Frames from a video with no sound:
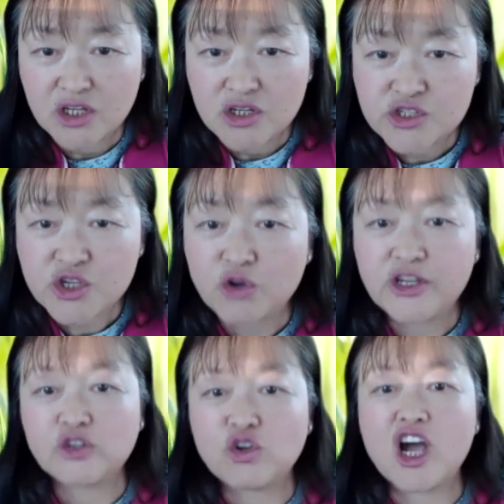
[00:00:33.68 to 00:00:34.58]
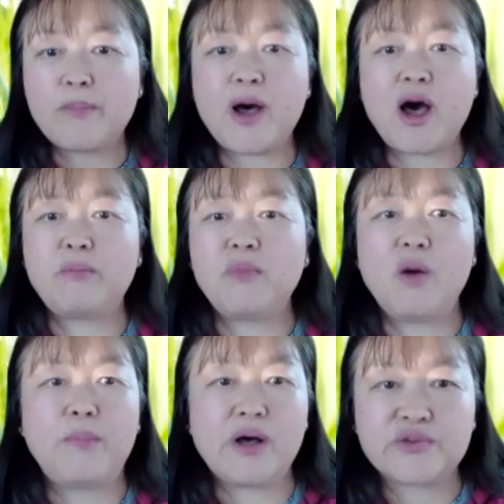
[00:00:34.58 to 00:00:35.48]
So you're talking
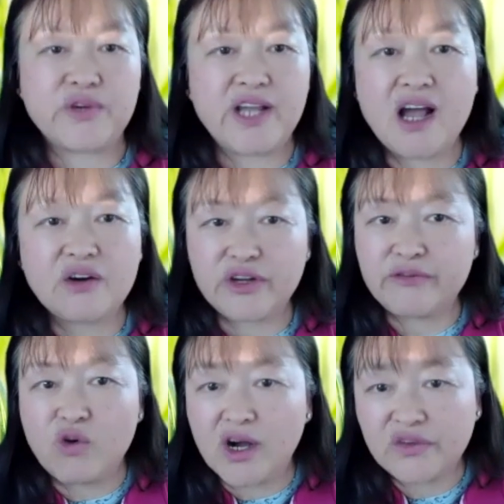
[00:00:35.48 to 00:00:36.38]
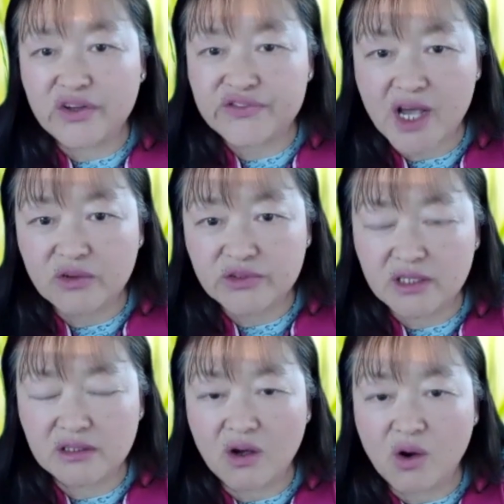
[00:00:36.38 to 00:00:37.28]
about 300,
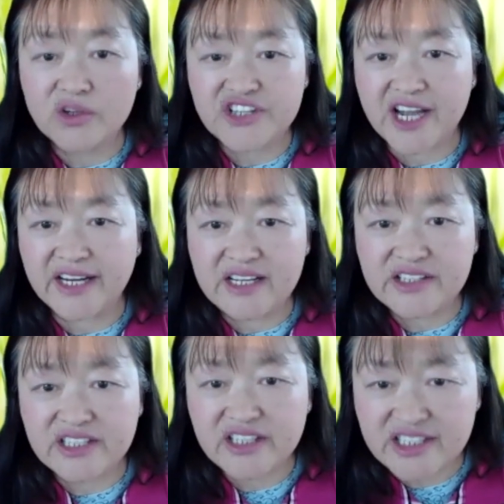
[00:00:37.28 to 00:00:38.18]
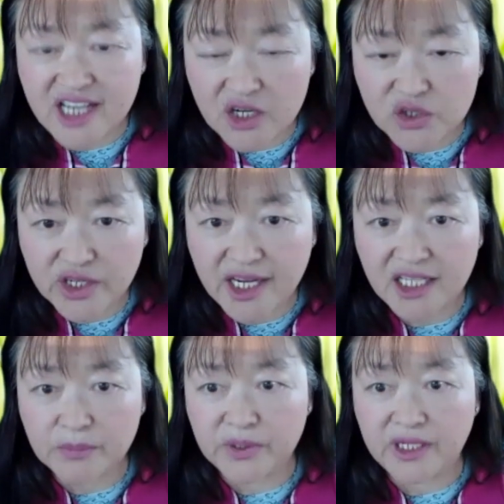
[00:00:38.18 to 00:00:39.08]
400,000, all Chinese in this country got a
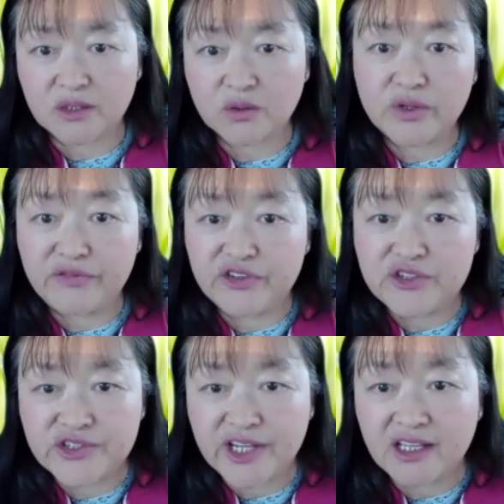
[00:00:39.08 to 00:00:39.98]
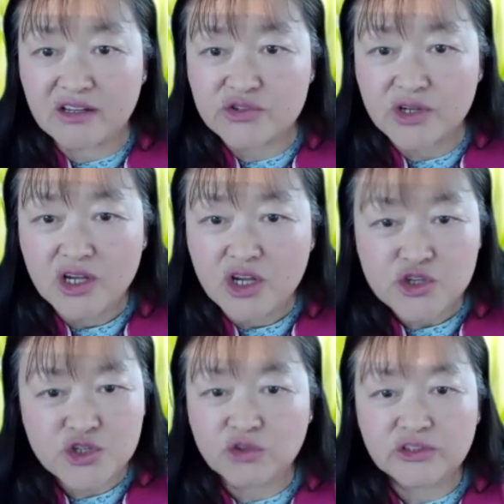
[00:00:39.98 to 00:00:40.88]
political refugee status.
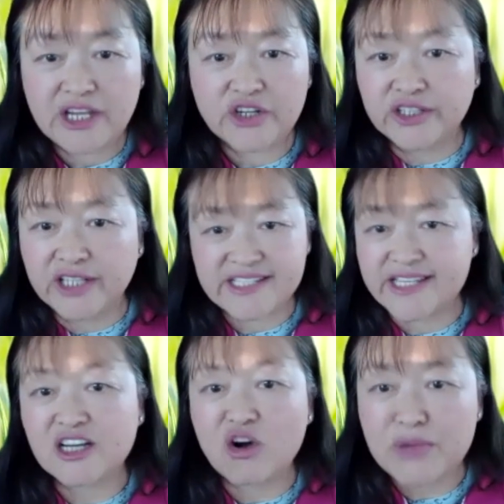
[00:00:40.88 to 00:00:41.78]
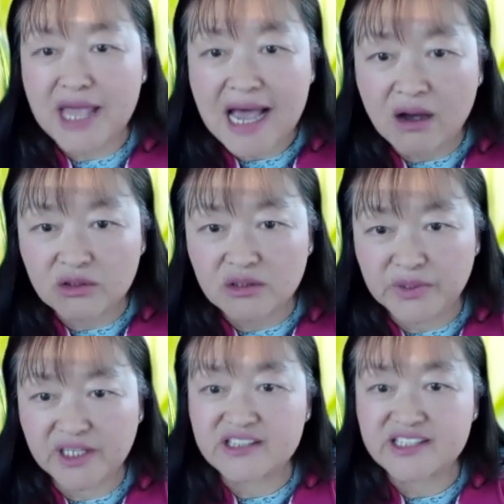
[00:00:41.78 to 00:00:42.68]
So they could not single me out
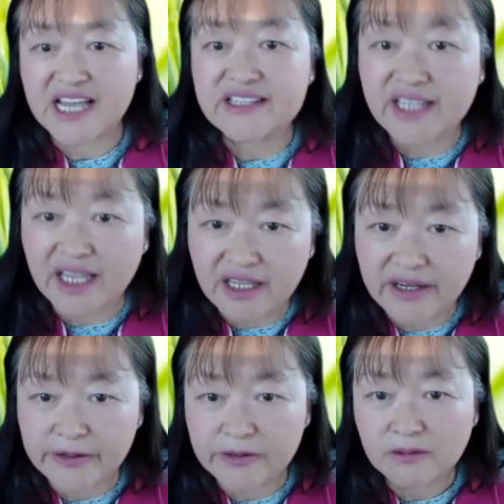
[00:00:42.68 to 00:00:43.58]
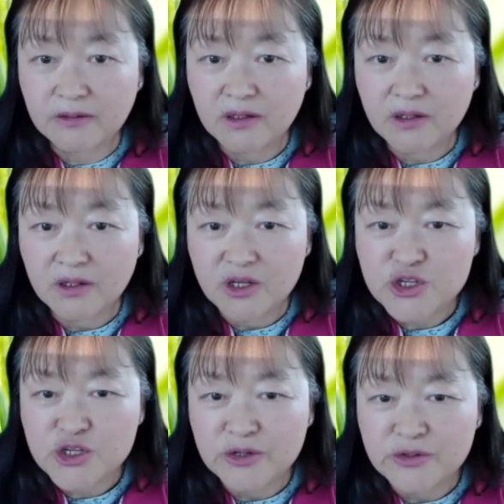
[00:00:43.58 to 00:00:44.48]
because I stayed here.
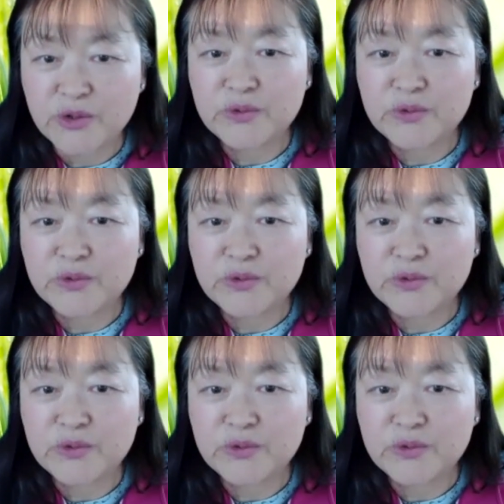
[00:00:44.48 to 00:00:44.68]
So,